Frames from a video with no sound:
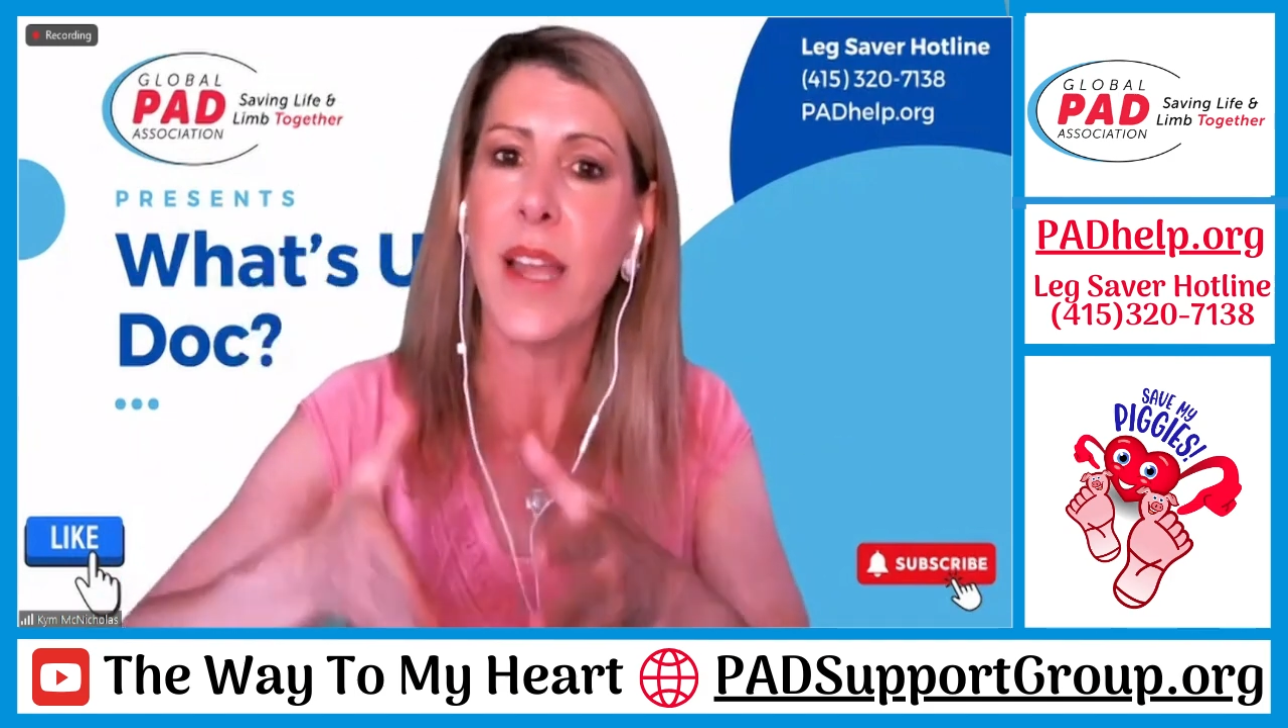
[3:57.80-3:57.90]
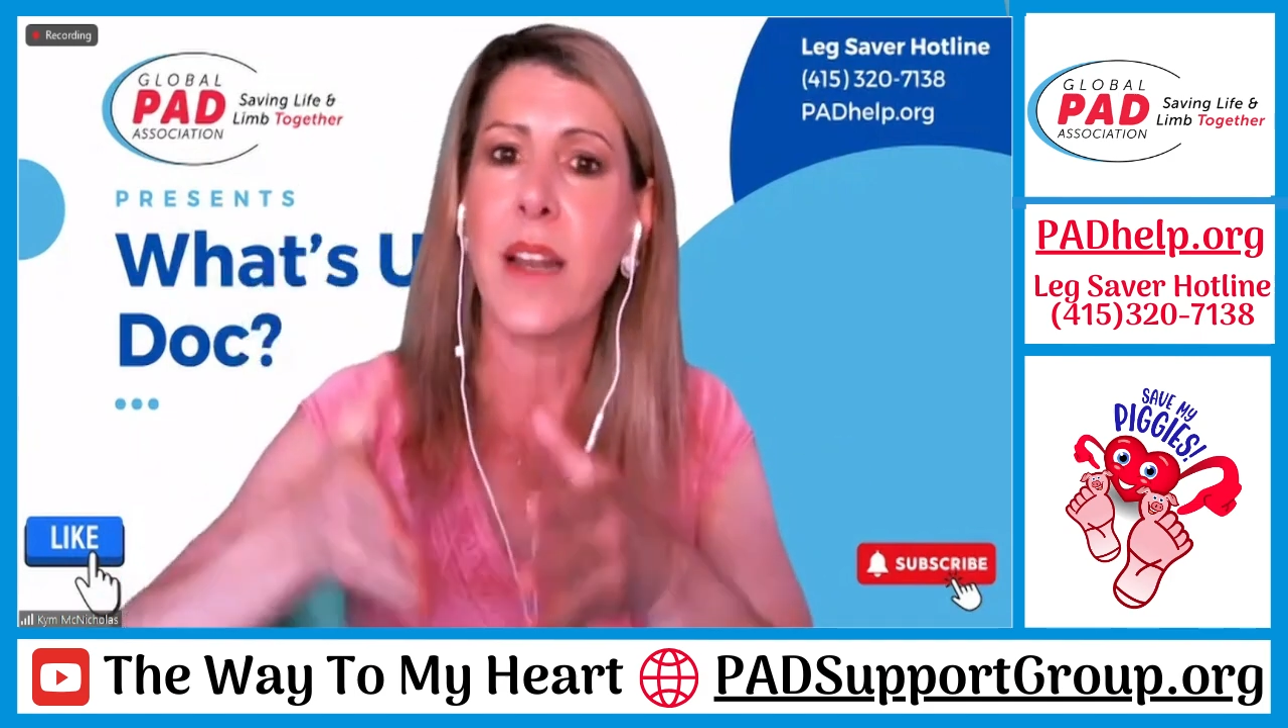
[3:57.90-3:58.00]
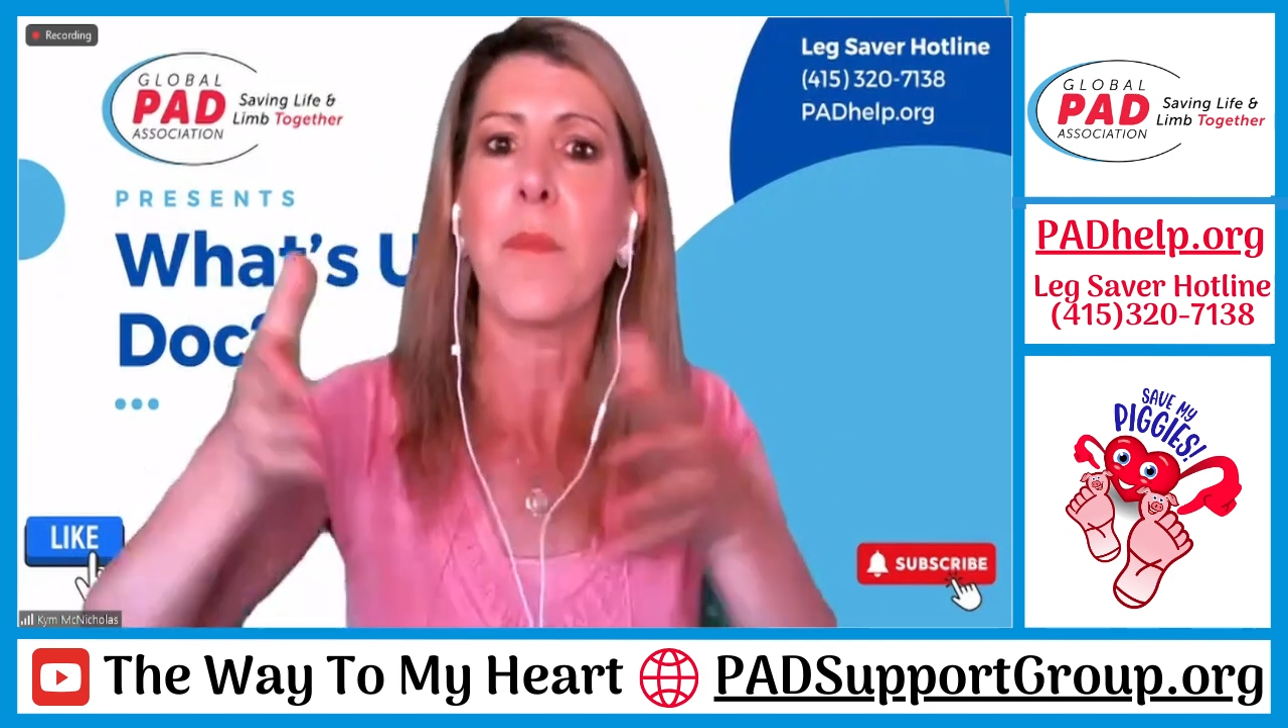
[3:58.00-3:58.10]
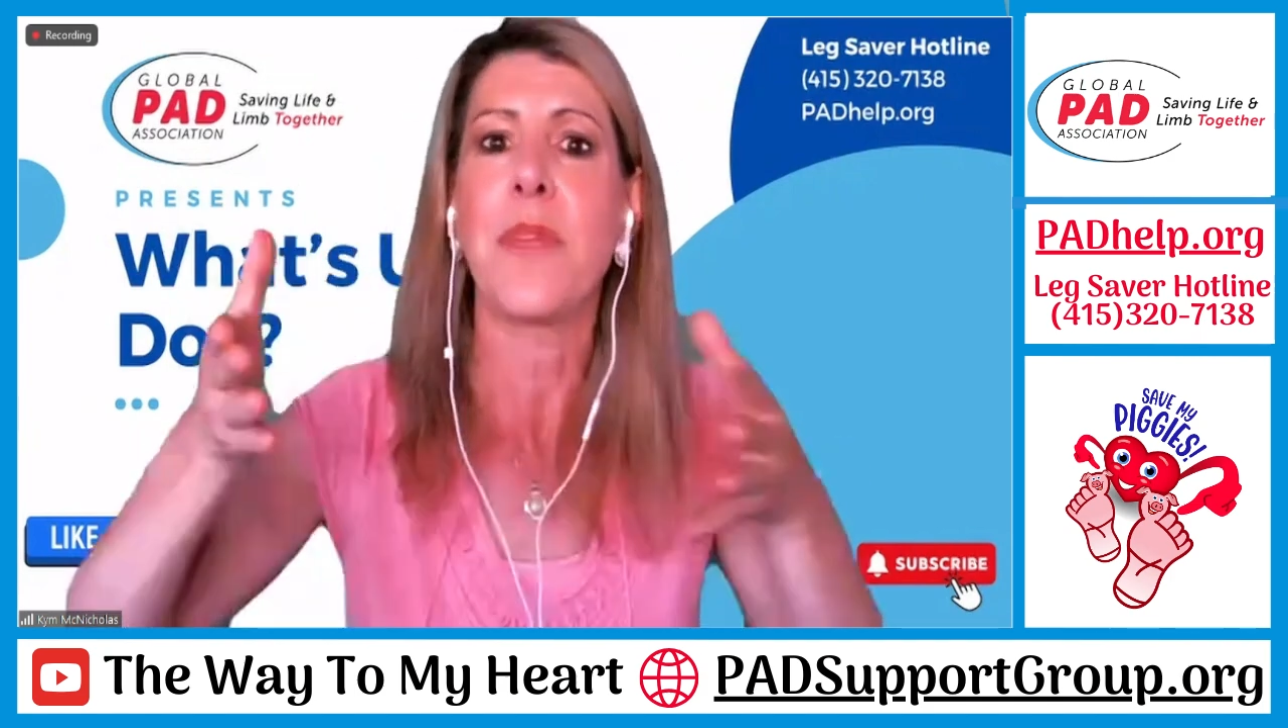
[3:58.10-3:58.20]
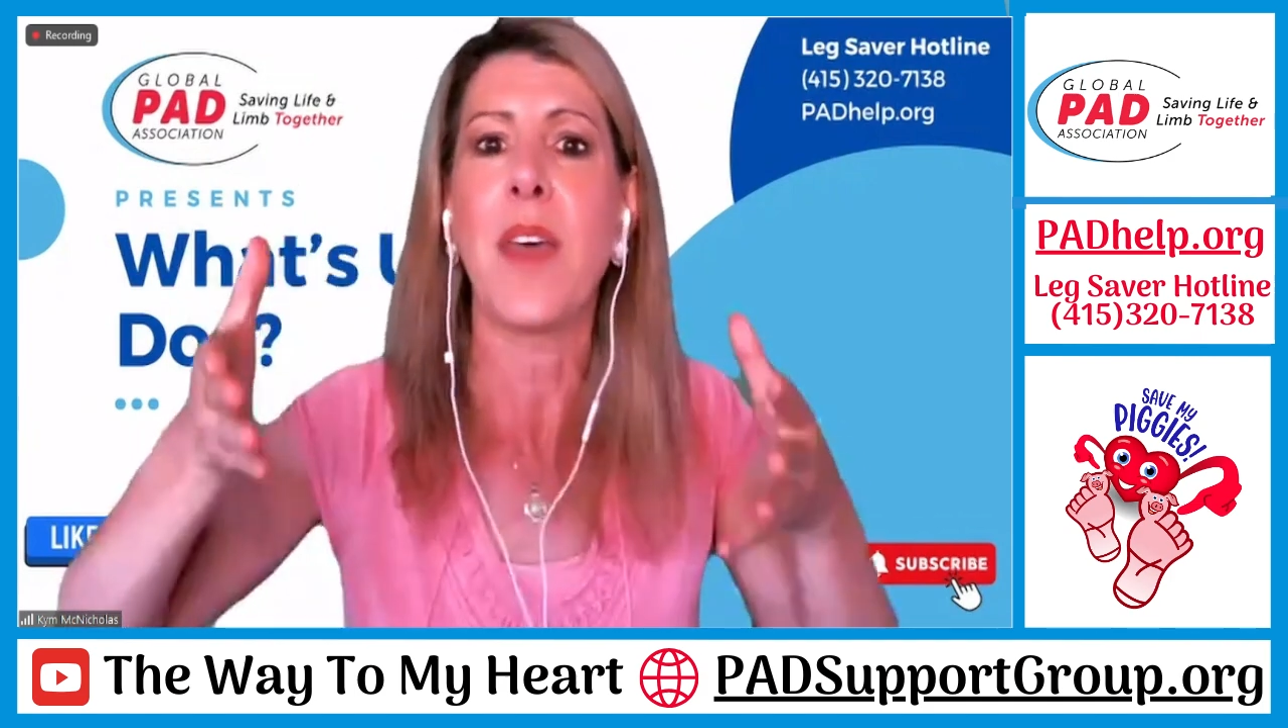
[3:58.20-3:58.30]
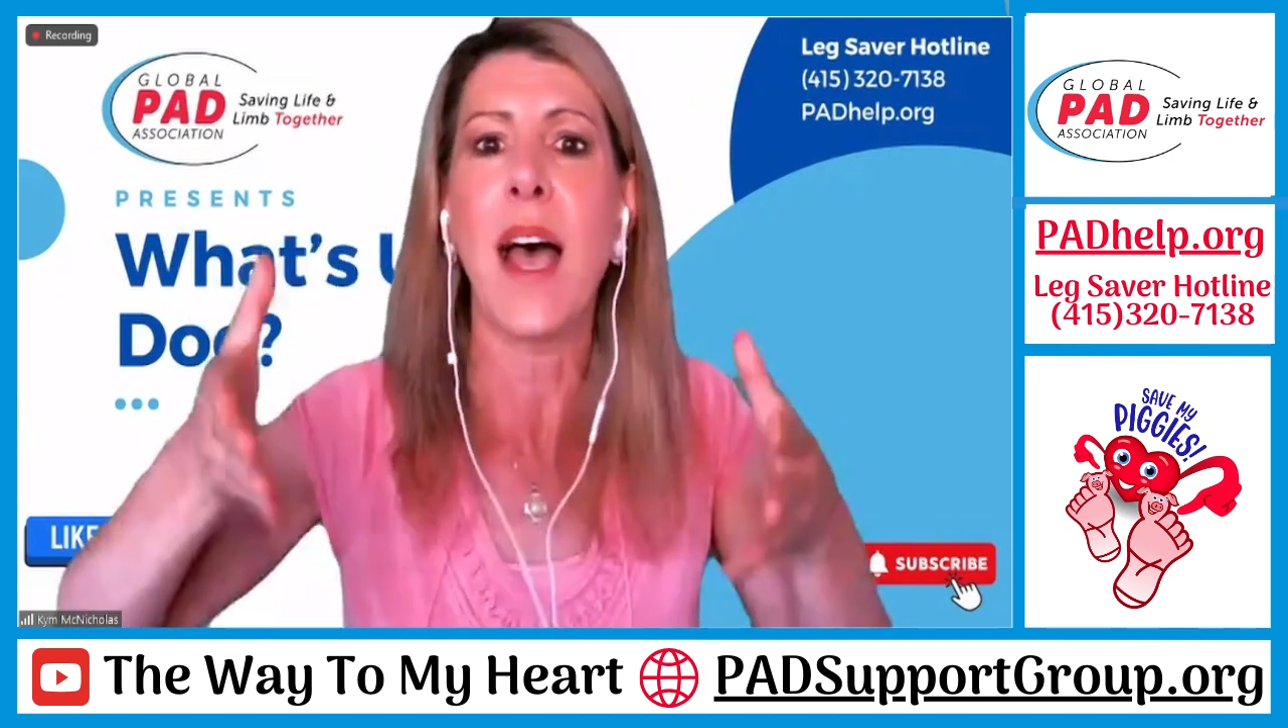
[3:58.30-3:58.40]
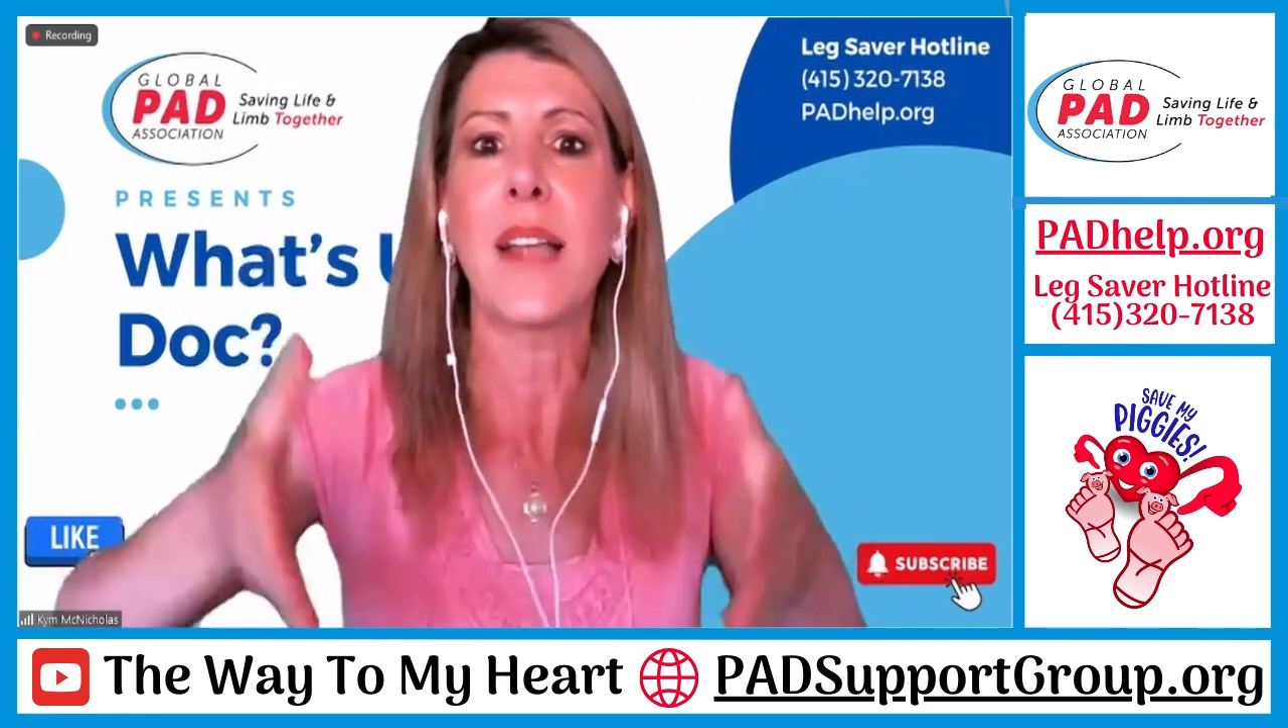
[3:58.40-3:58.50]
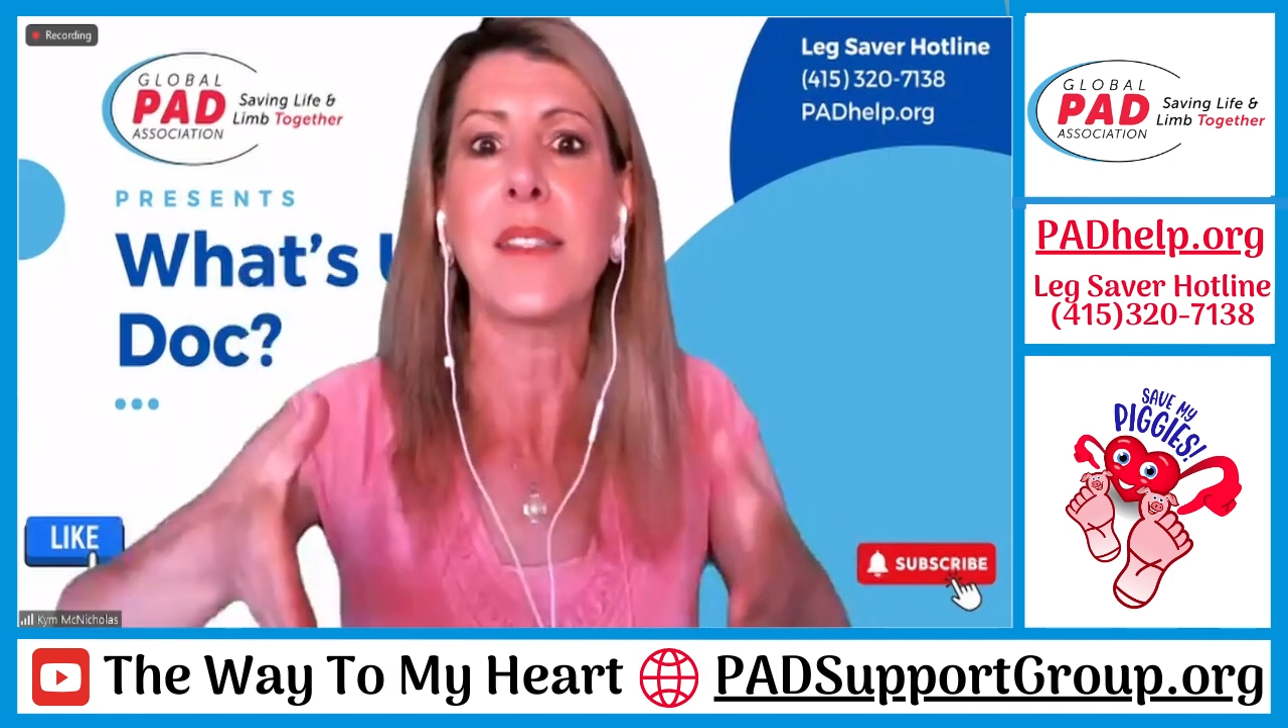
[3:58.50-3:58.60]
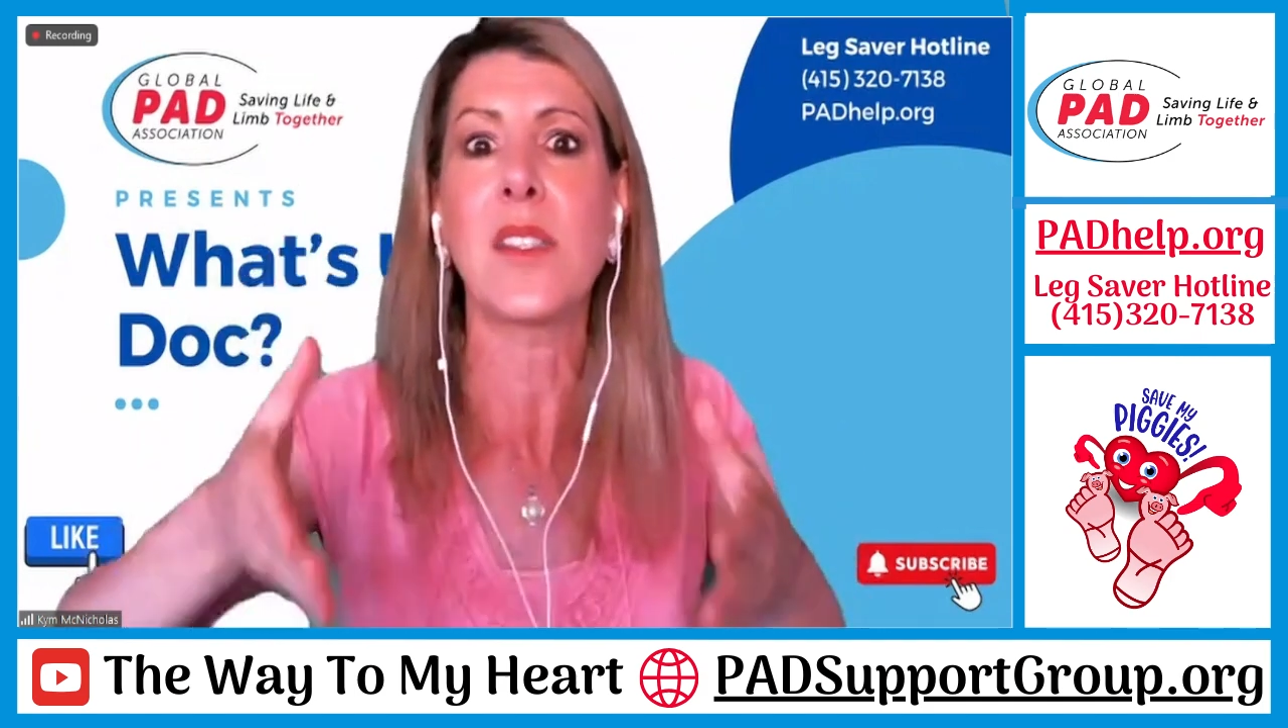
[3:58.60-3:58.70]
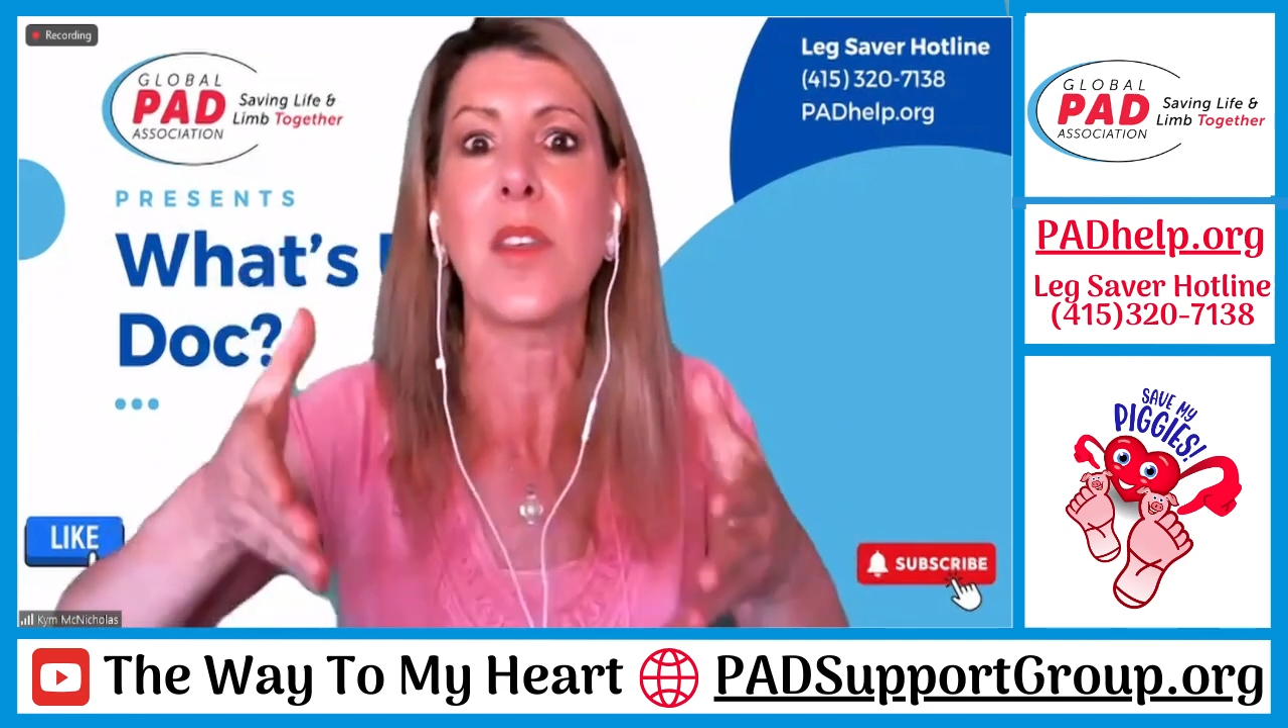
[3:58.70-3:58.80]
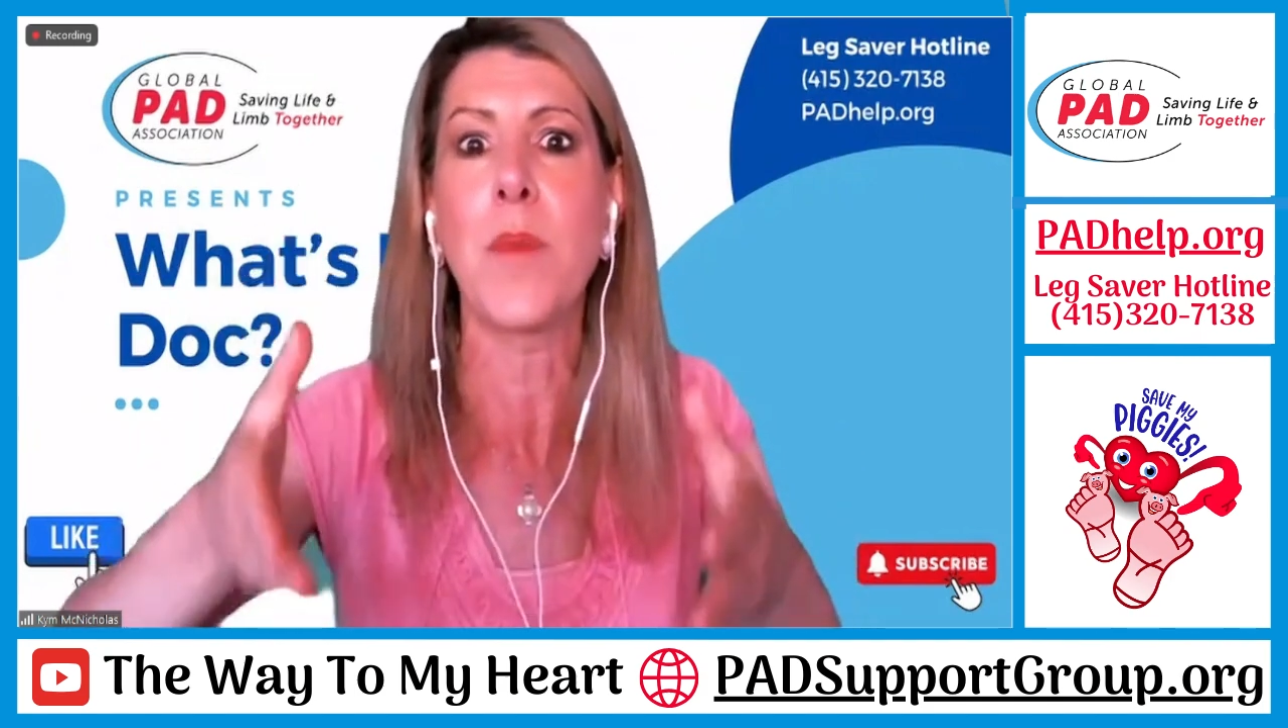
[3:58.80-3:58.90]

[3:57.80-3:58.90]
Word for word: right? That's